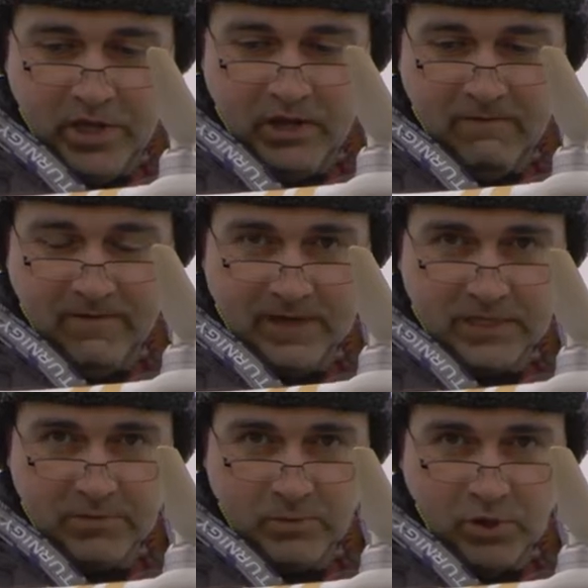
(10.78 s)
the
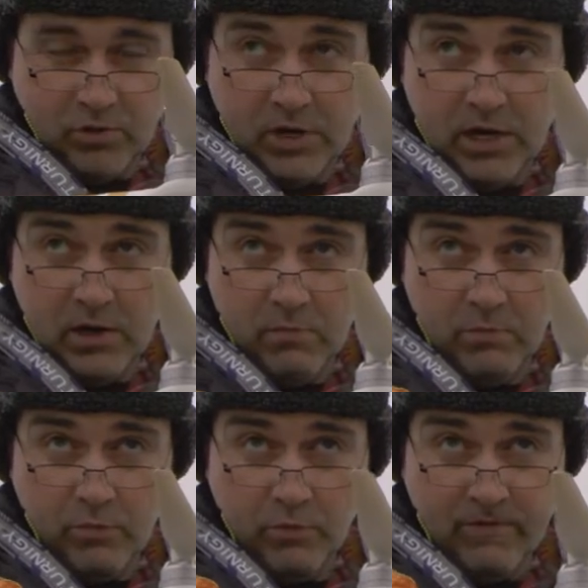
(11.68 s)
Phantom 3
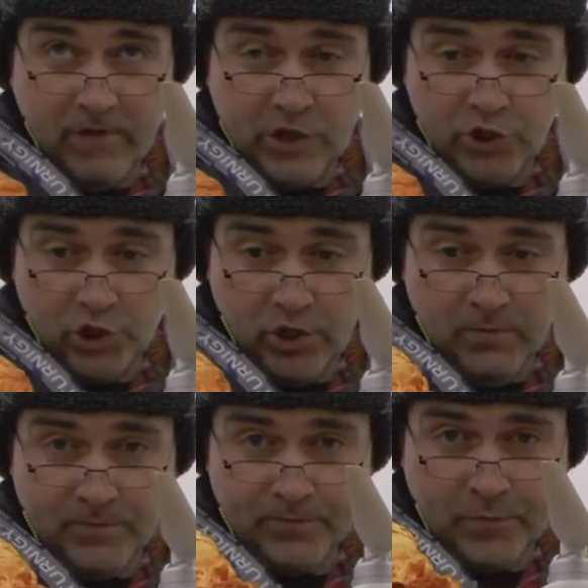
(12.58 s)

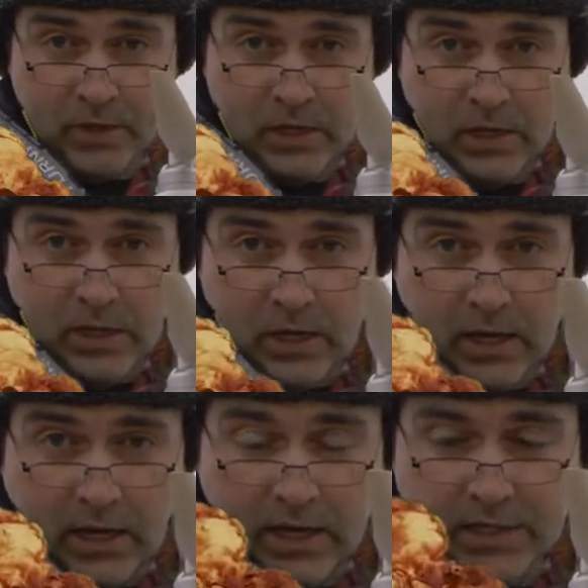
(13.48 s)
Professional,
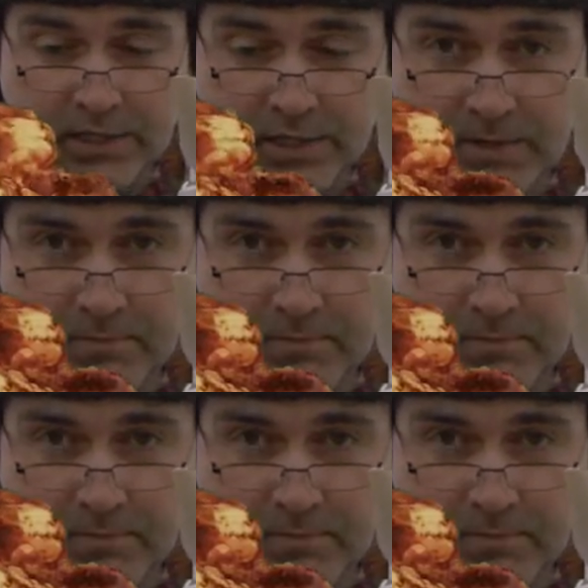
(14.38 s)
and